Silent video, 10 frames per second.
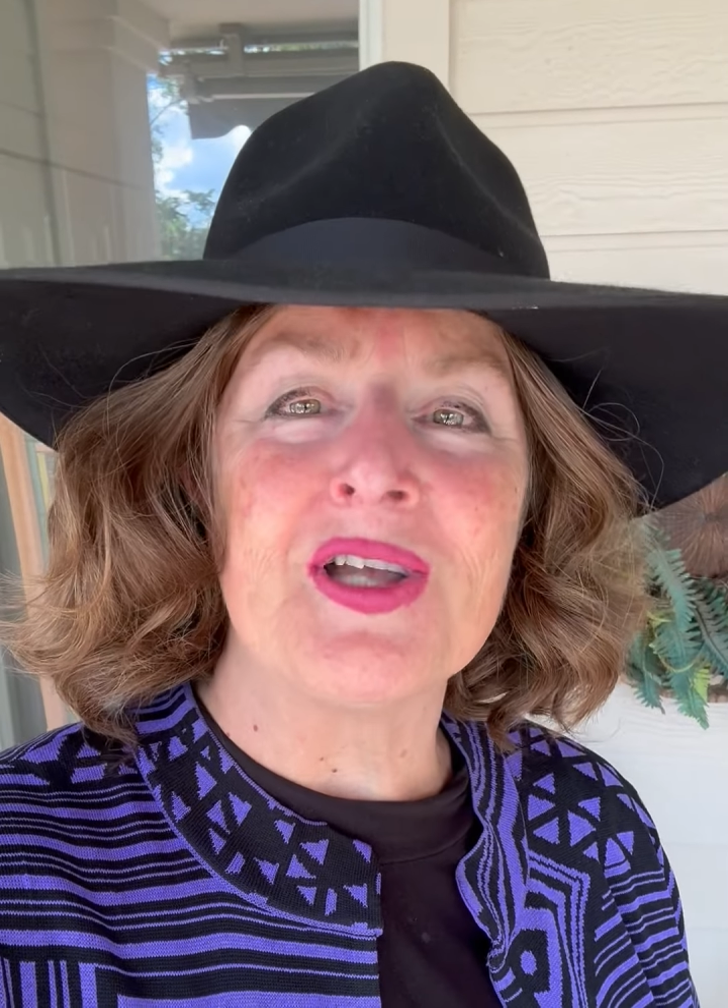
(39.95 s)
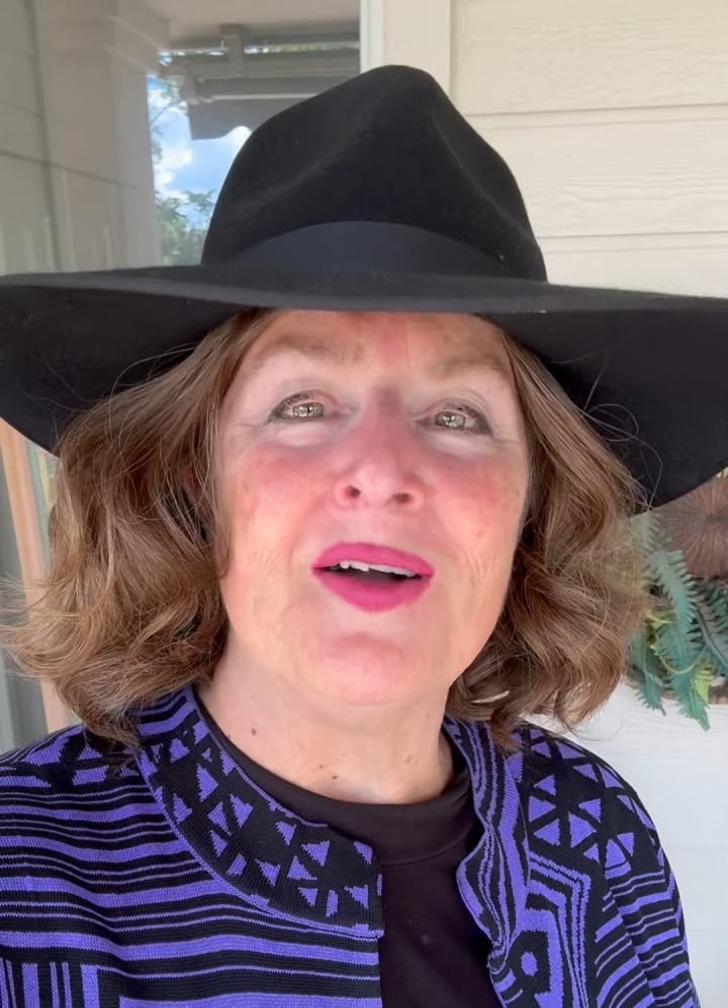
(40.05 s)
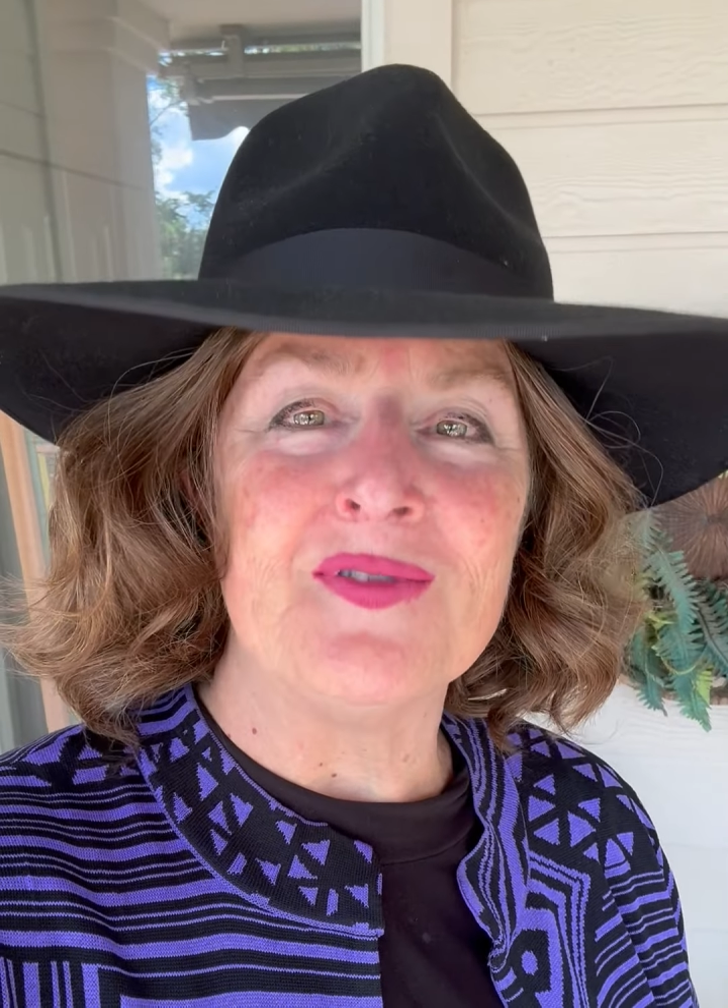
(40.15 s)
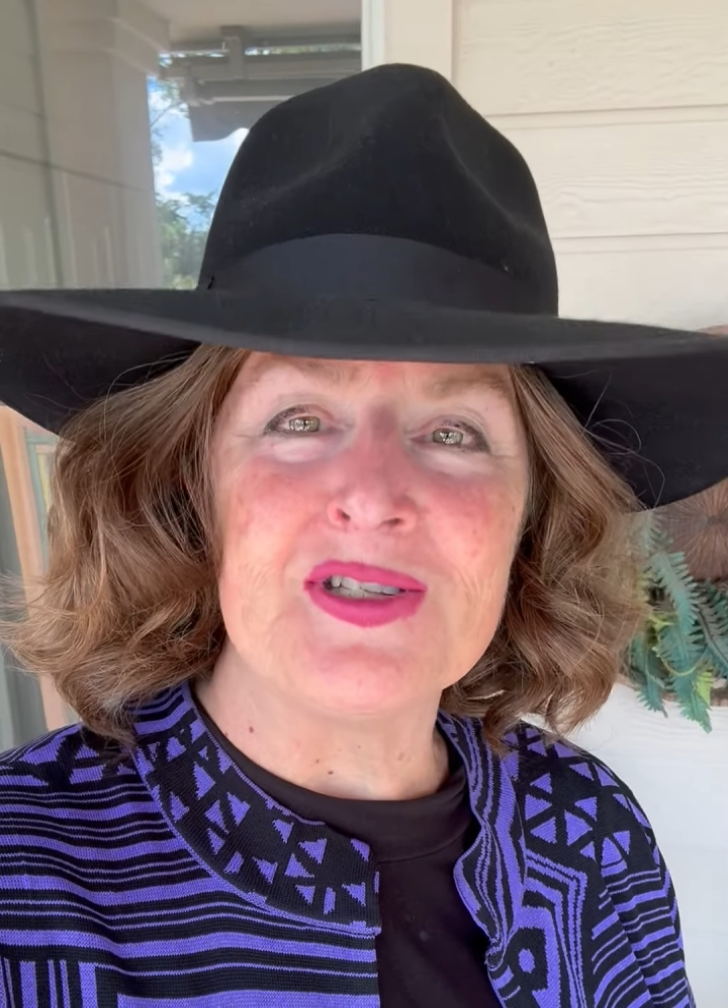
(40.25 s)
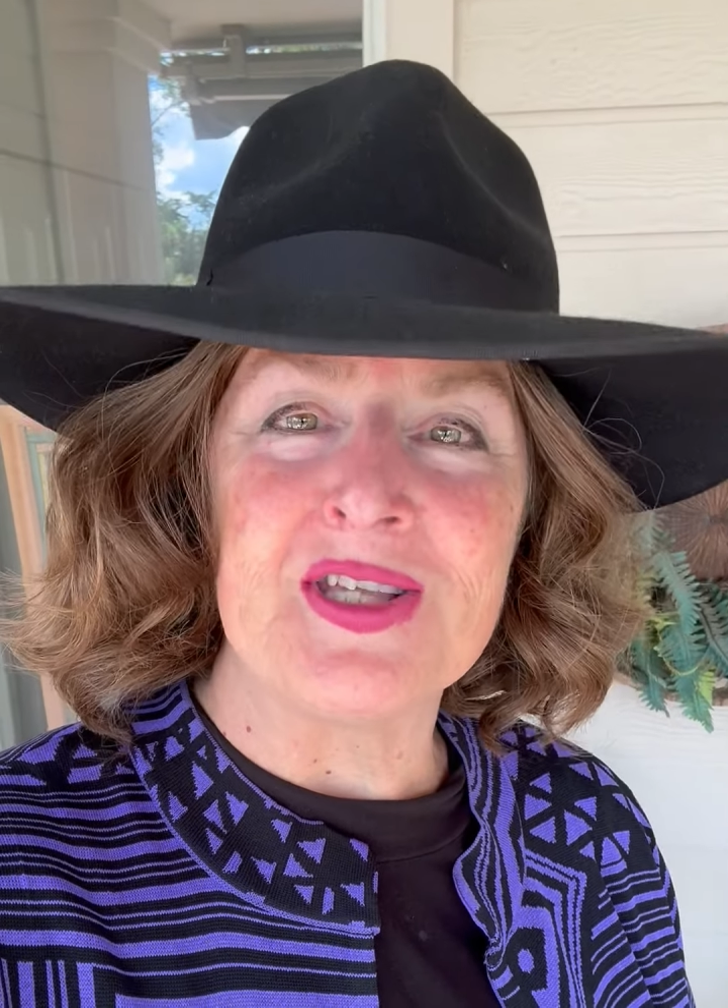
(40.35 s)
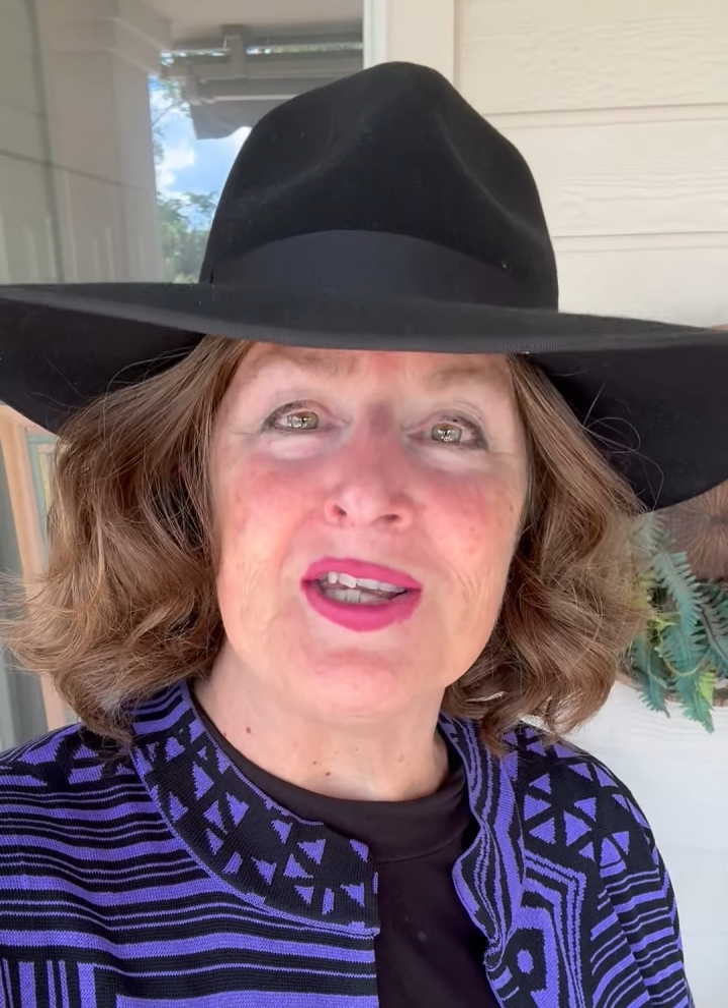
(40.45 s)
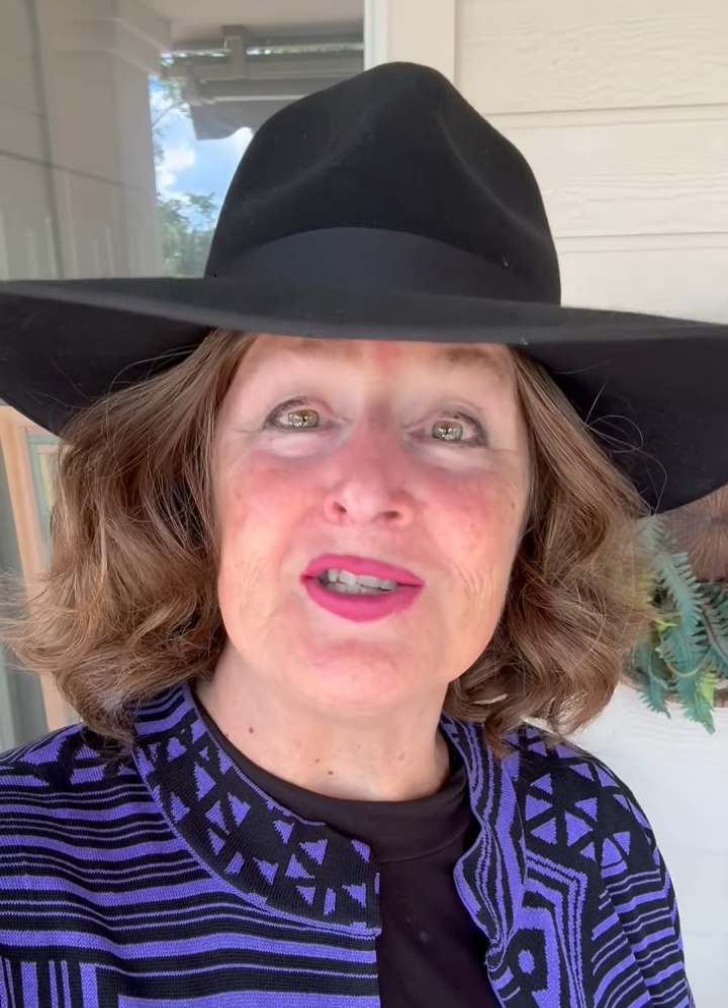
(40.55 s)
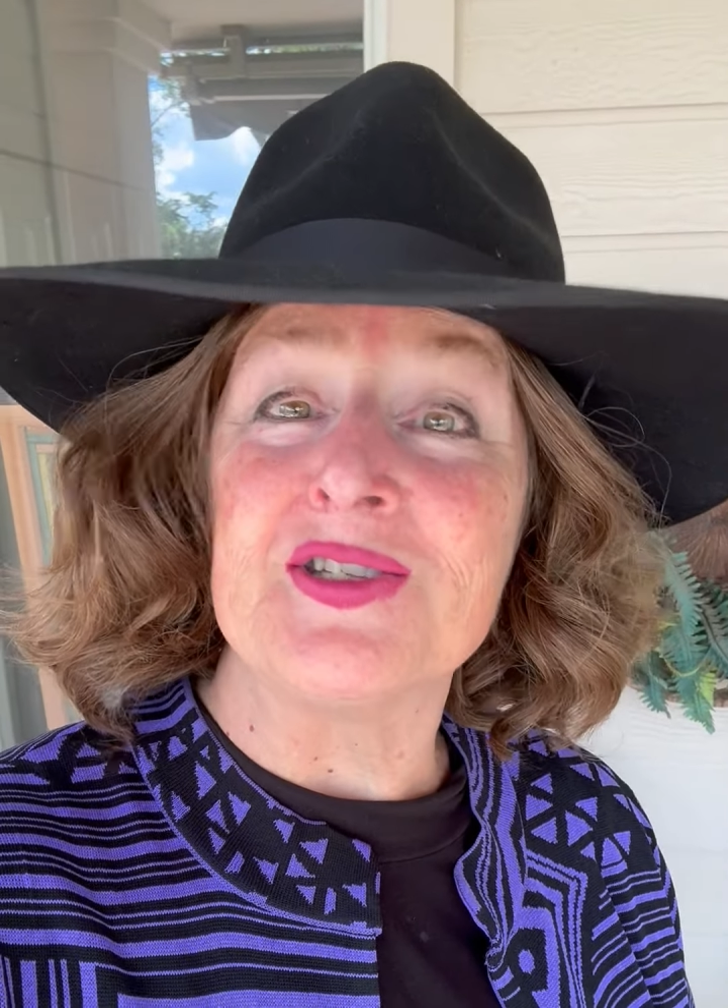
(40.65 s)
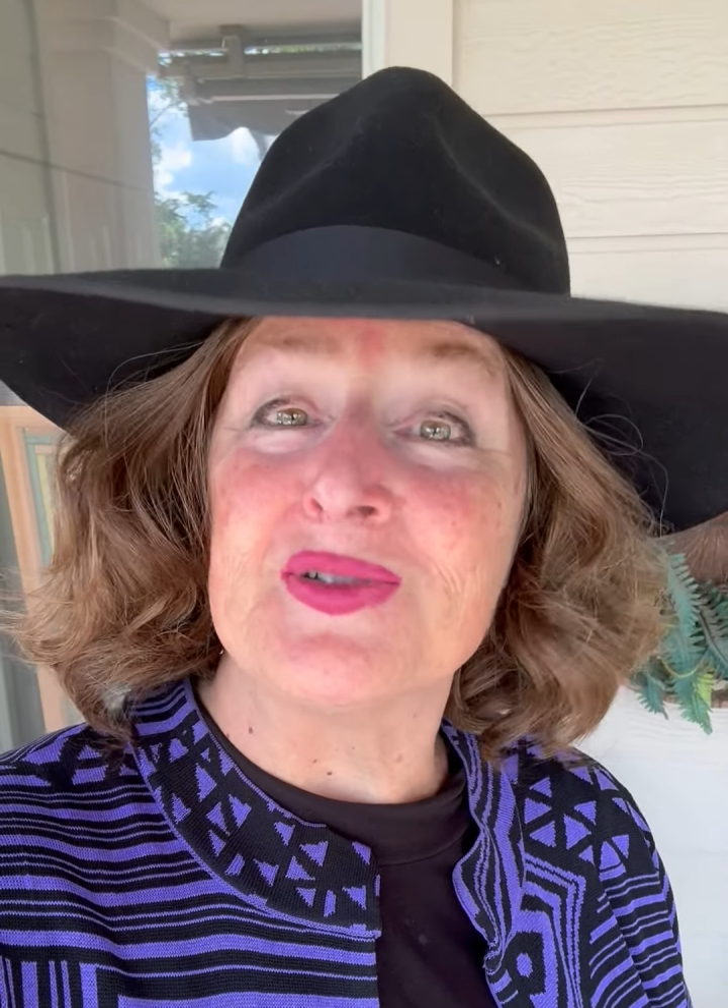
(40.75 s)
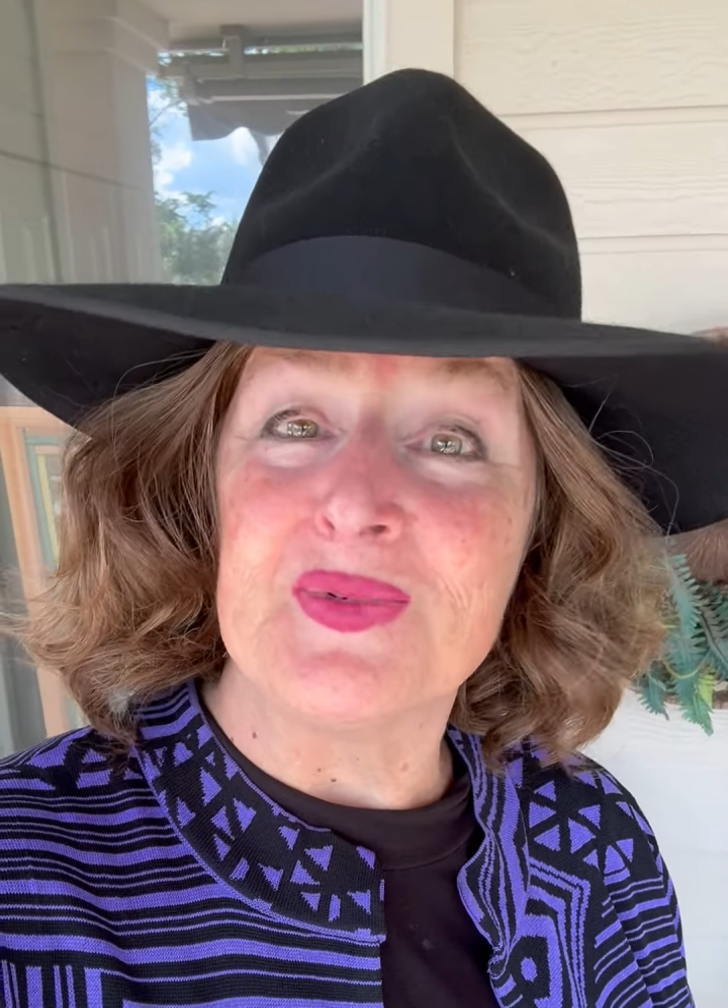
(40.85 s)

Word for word: conversations